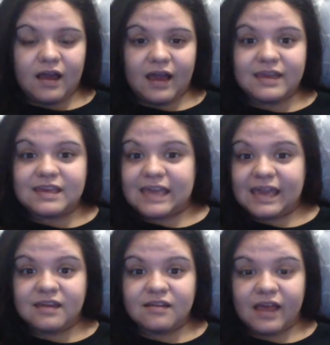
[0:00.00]
I
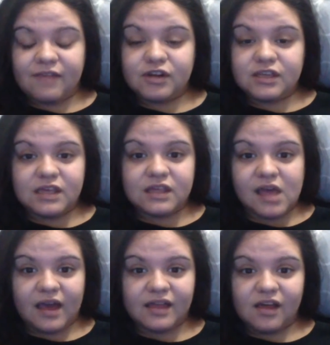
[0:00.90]
gained everything
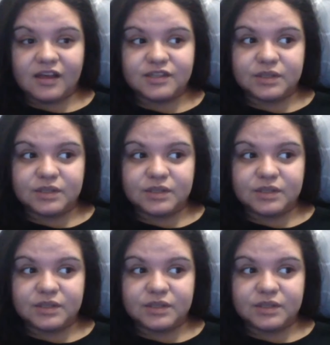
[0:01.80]
that I lost